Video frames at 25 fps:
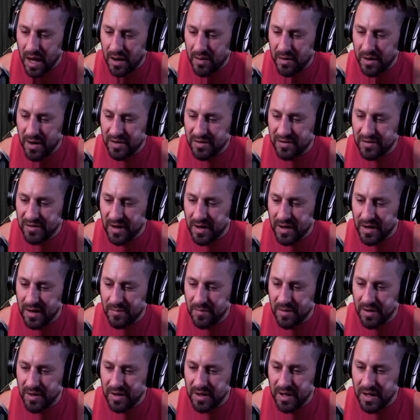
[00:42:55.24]
send him a
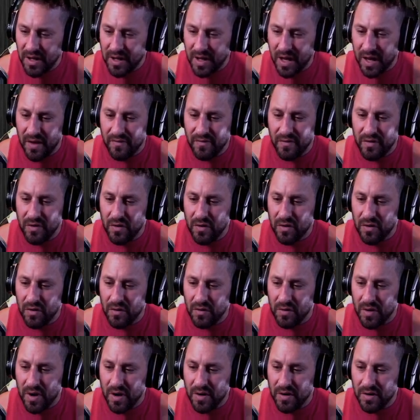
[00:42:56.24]
link? I have no clue
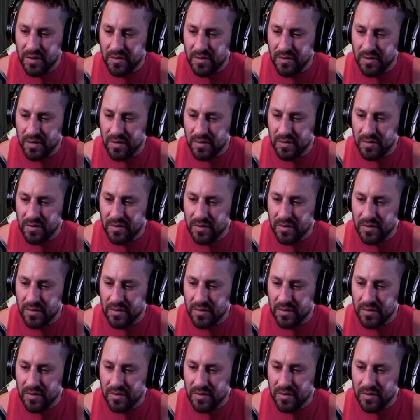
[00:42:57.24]
how to do this.